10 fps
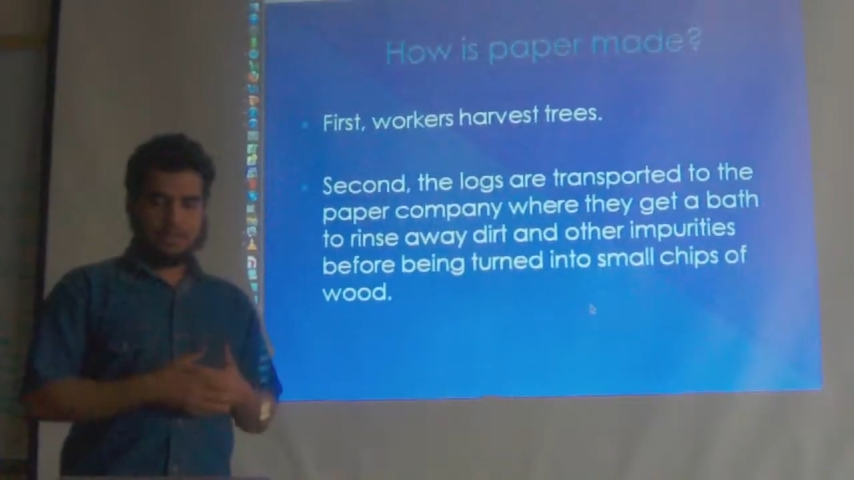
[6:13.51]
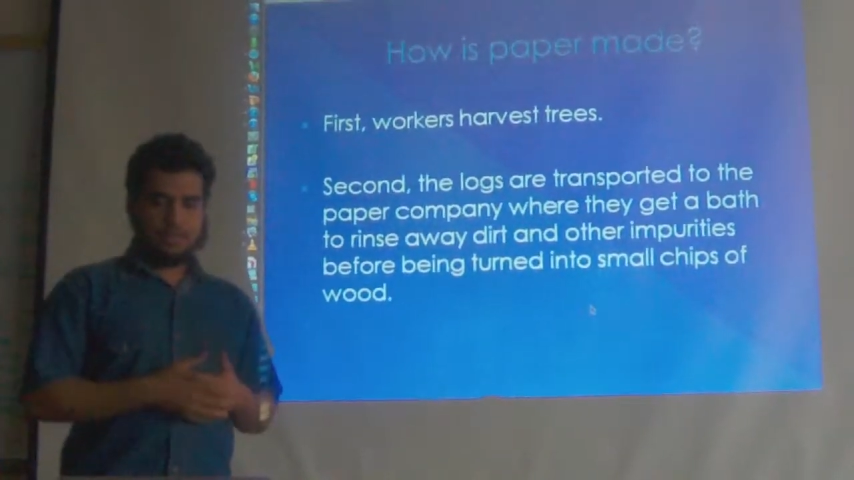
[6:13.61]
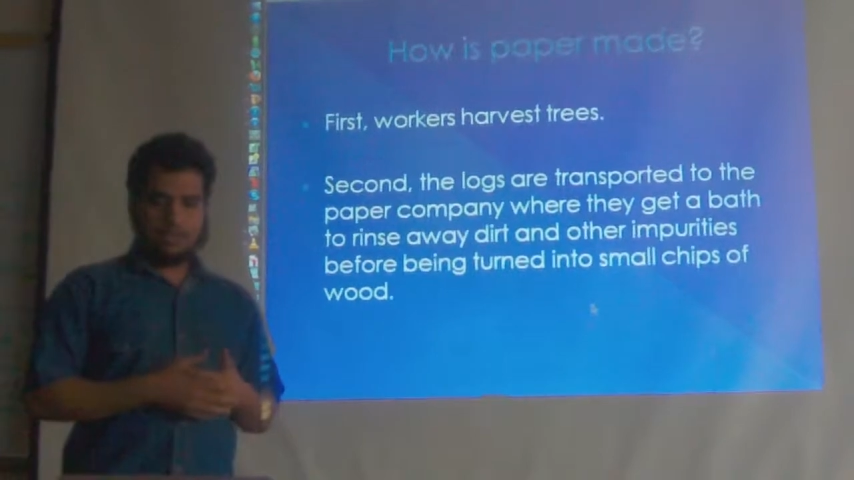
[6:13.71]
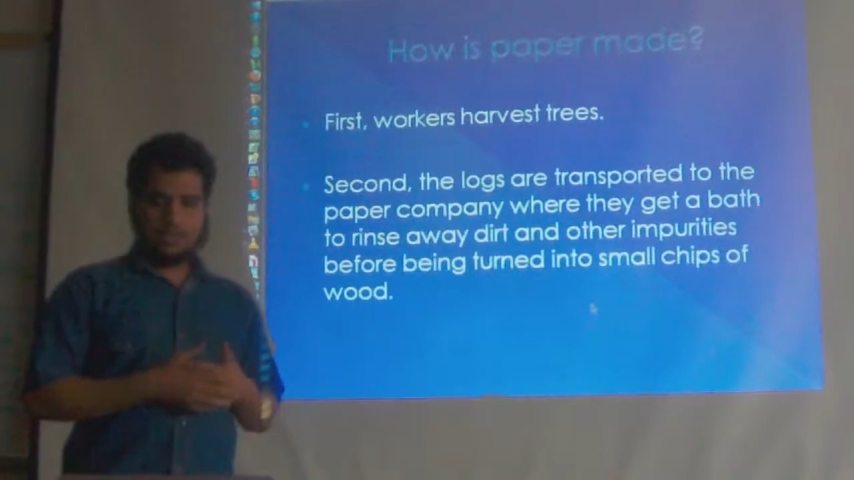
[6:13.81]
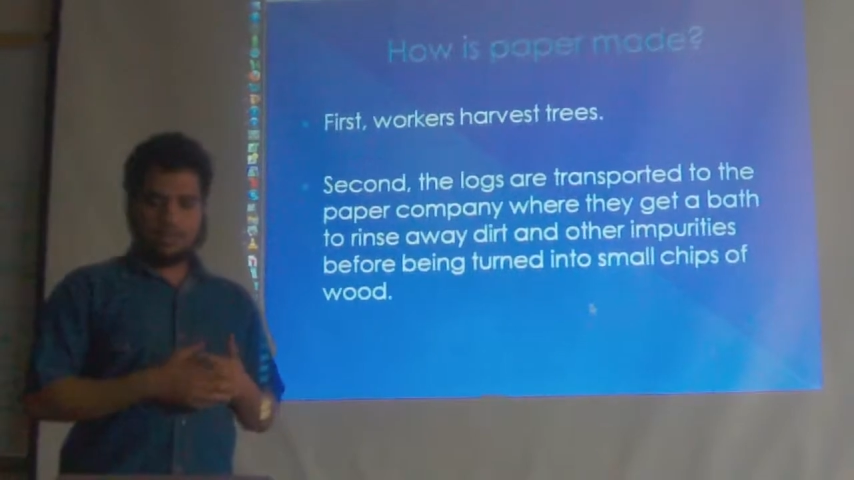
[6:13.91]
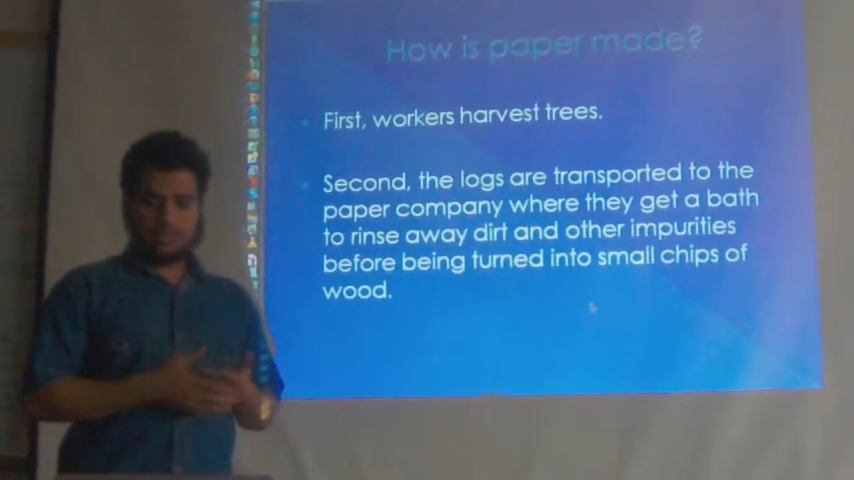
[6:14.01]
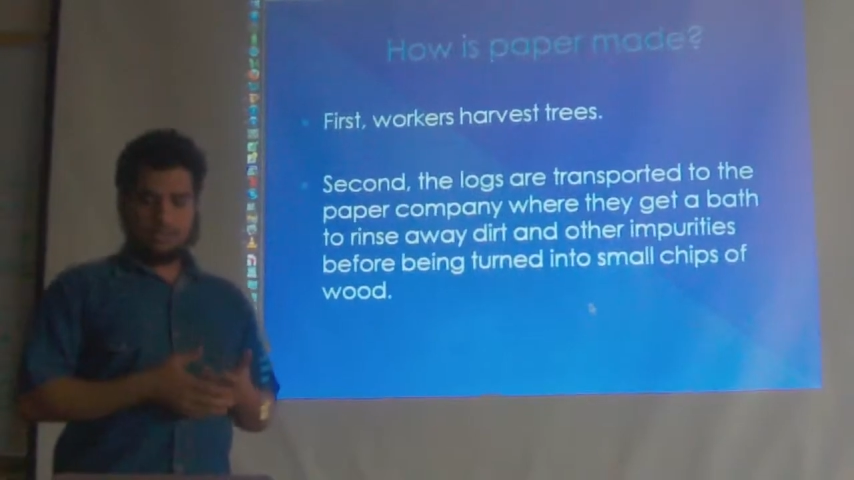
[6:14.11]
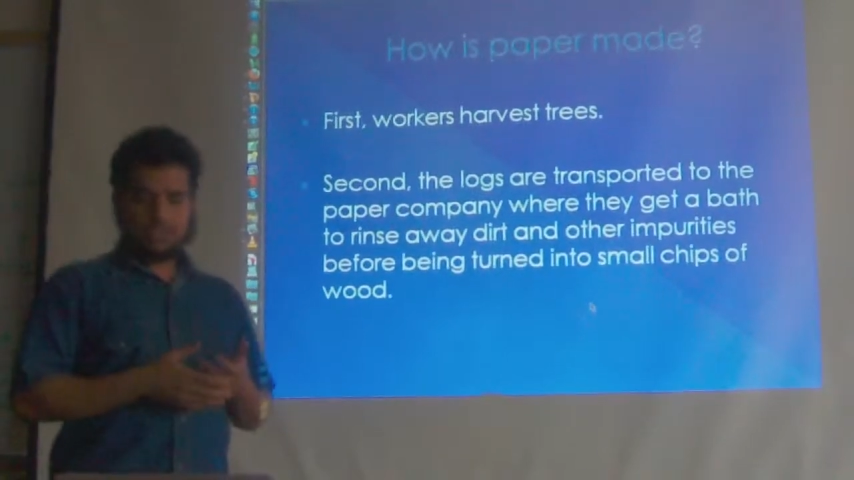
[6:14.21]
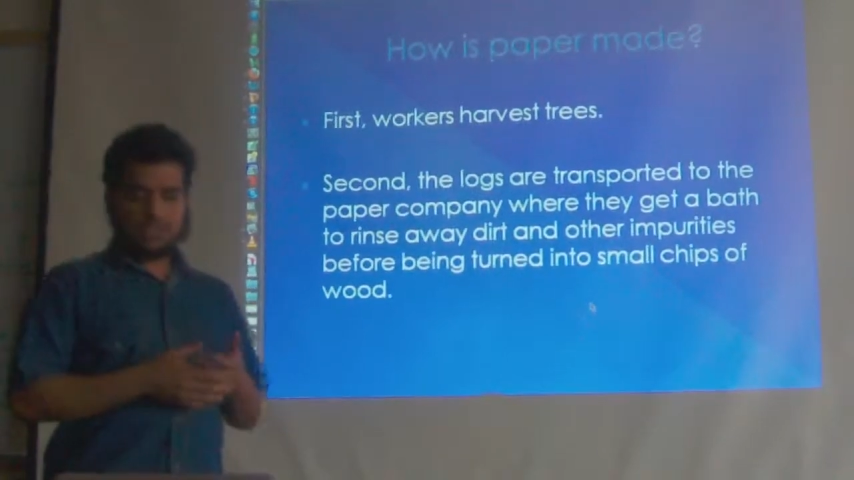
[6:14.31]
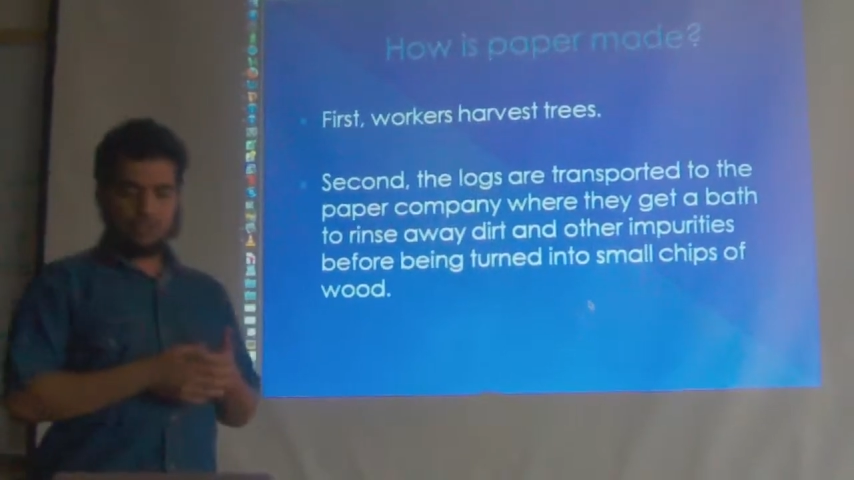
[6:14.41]
and
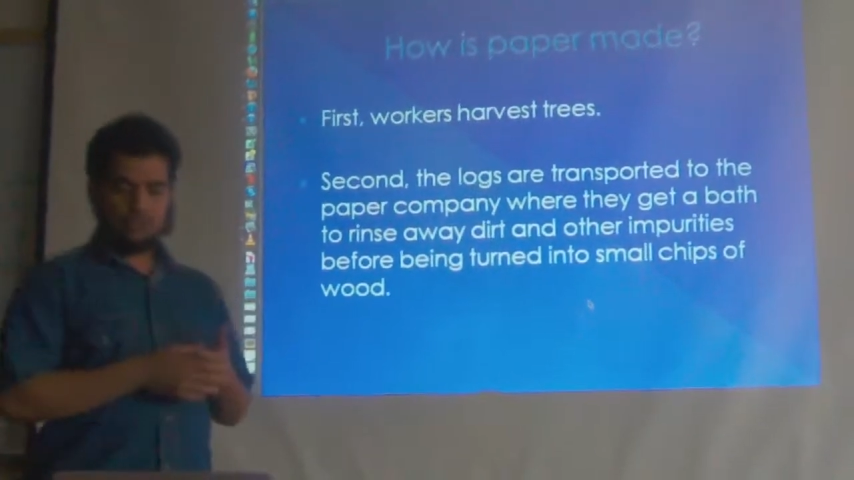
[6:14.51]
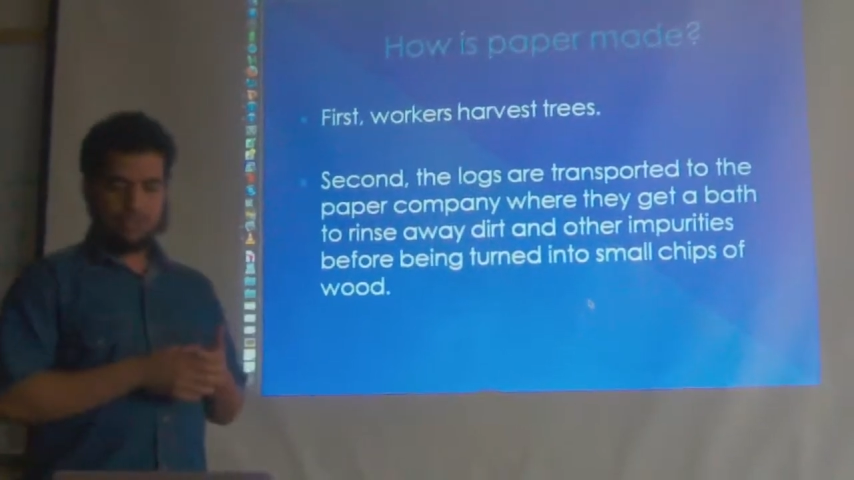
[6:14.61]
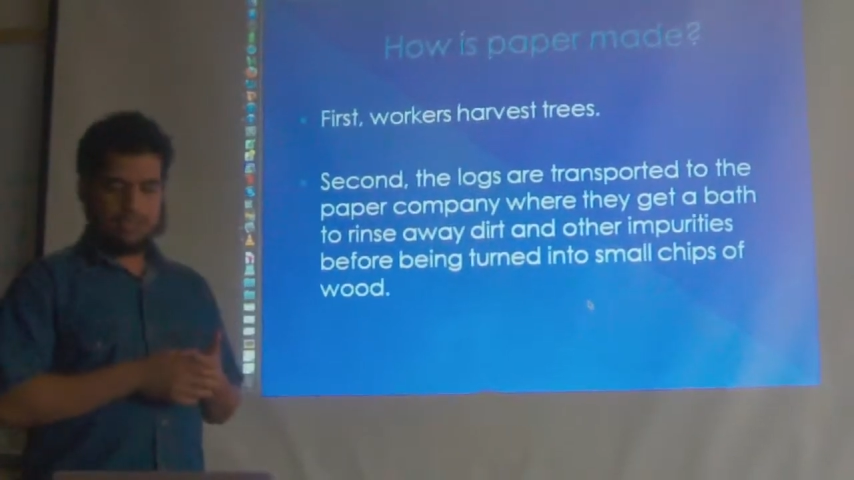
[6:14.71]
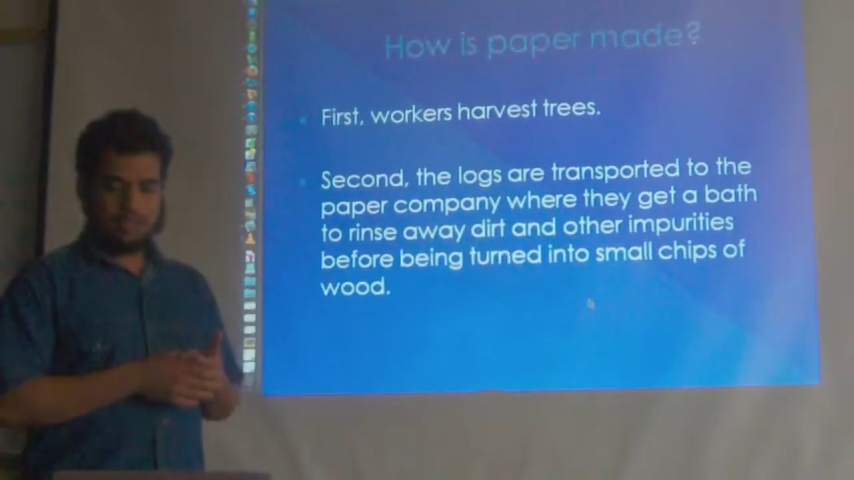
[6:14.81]
they should